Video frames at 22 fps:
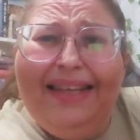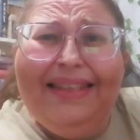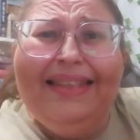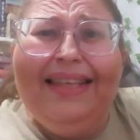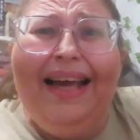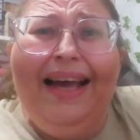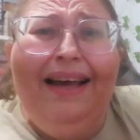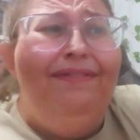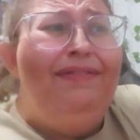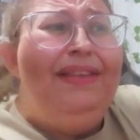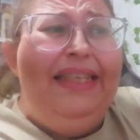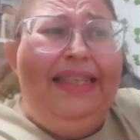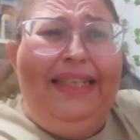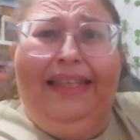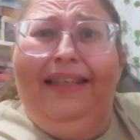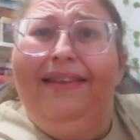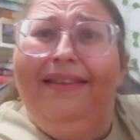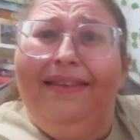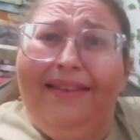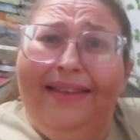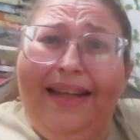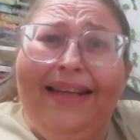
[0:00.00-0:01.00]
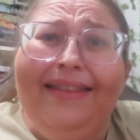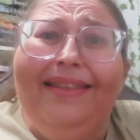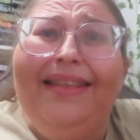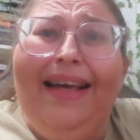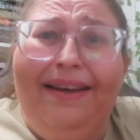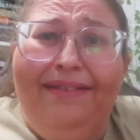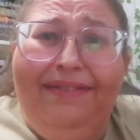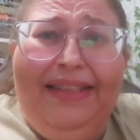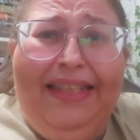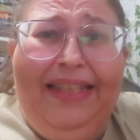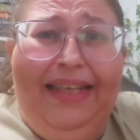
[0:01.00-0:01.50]
heavy. That's
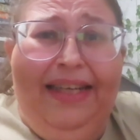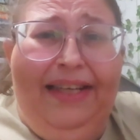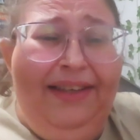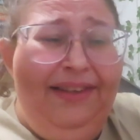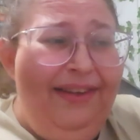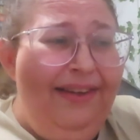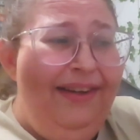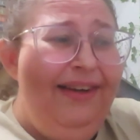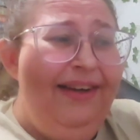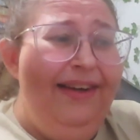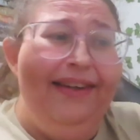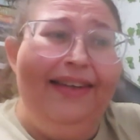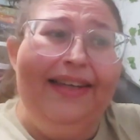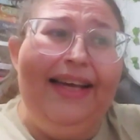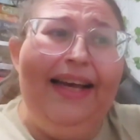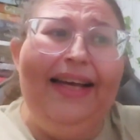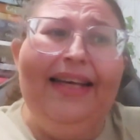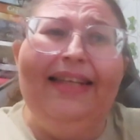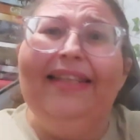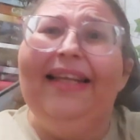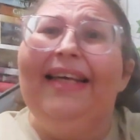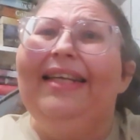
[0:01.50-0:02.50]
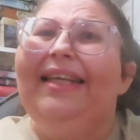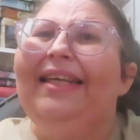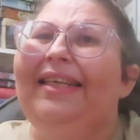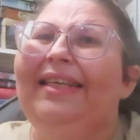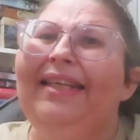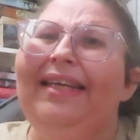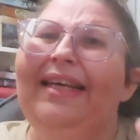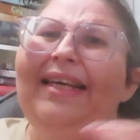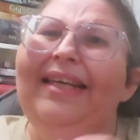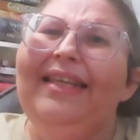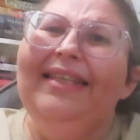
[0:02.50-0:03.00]
heavy. Okay,
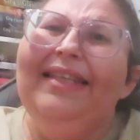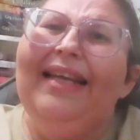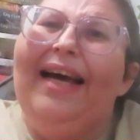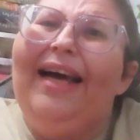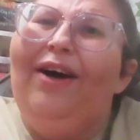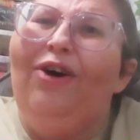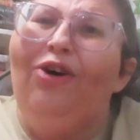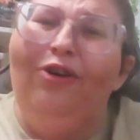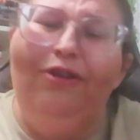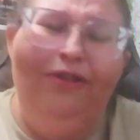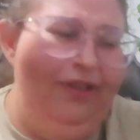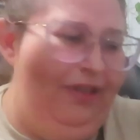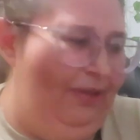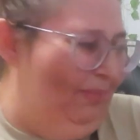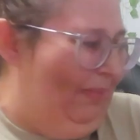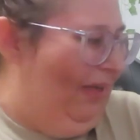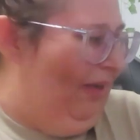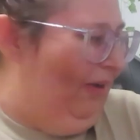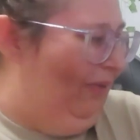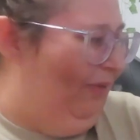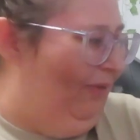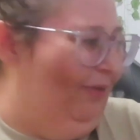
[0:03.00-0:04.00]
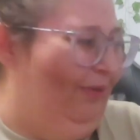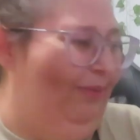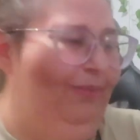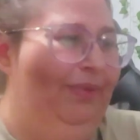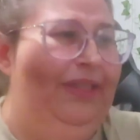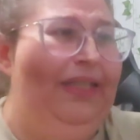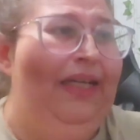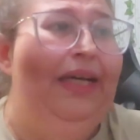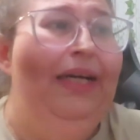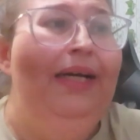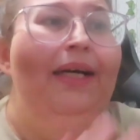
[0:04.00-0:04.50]
that hurts my
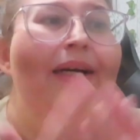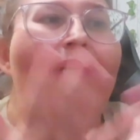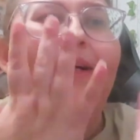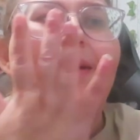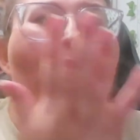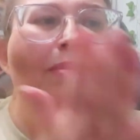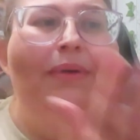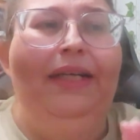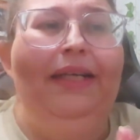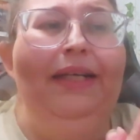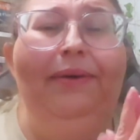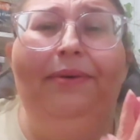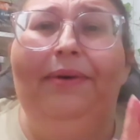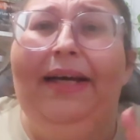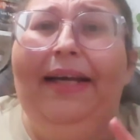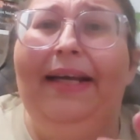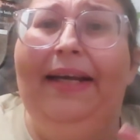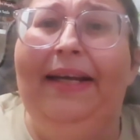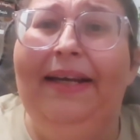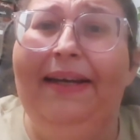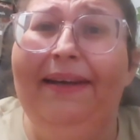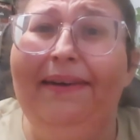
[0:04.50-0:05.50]
arms. But anyway,